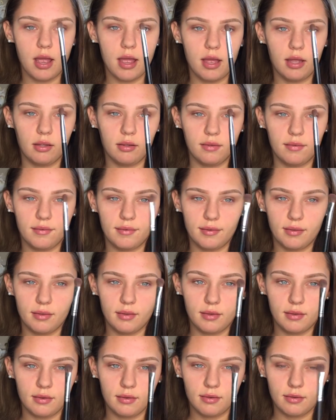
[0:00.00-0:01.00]
It's
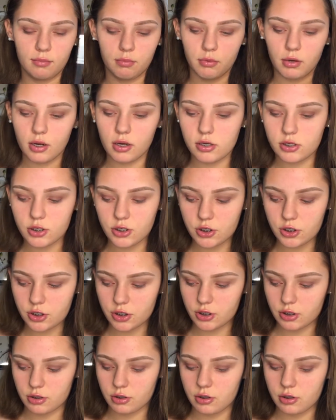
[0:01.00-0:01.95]
this brush.